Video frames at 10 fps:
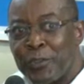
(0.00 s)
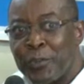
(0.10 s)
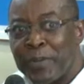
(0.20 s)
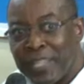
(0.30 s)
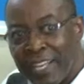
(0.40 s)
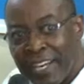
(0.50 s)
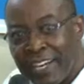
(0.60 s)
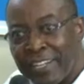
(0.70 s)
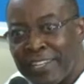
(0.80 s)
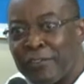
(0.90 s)
to be
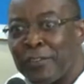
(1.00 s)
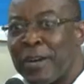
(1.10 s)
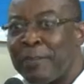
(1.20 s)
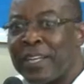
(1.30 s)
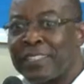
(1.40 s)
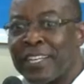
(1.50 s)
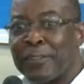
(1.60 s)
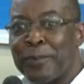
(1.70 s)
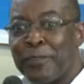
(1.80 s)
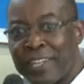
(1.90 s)
there amongst
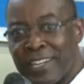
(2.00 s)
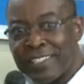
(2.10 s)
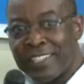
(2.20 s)
health providers,